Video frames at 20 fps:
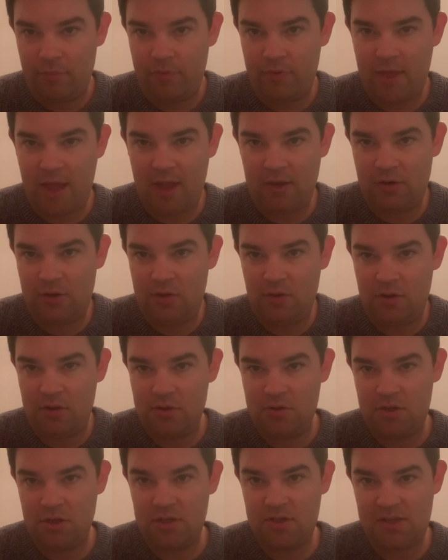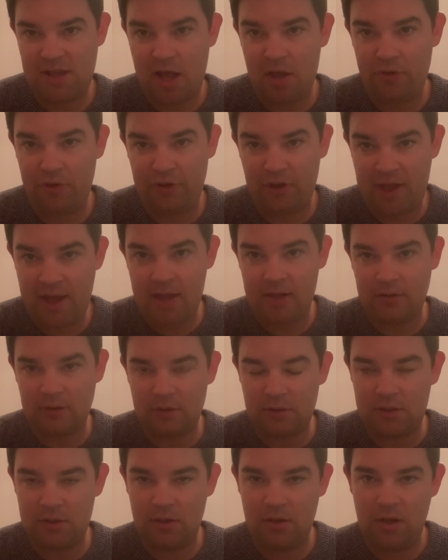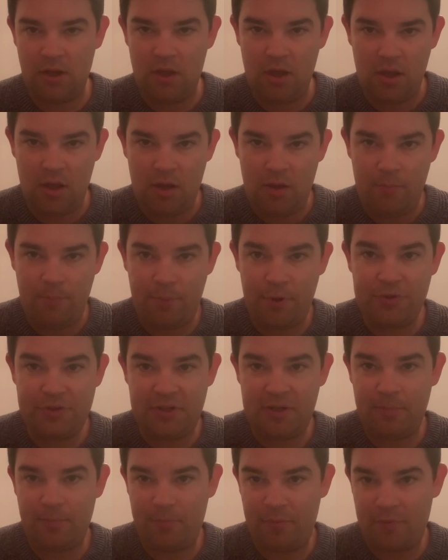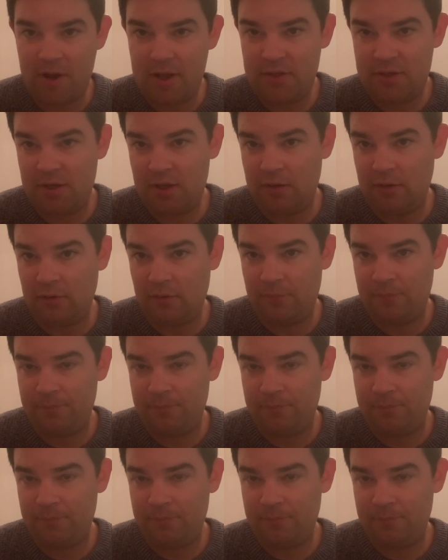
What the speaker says: then you could just sell the land. But in Britain,